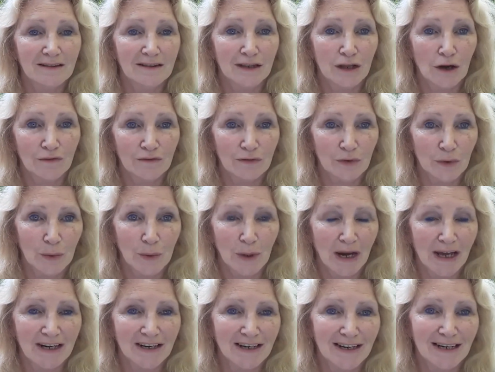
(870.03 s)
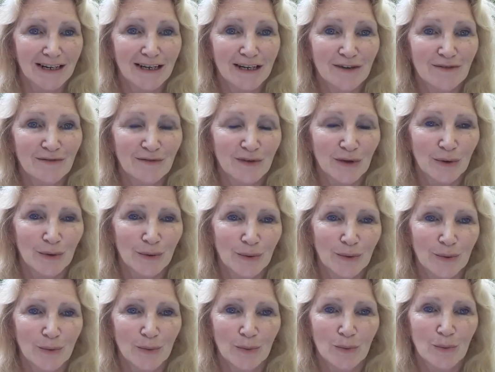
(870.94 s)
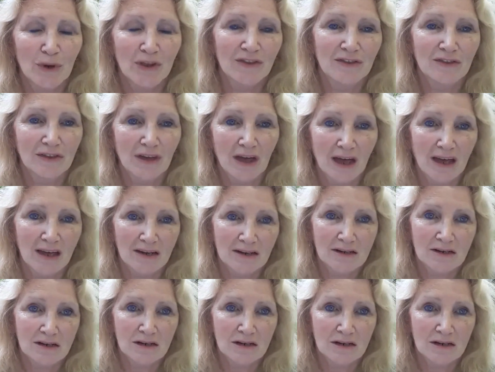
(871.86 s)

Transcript: love you and leave you with that.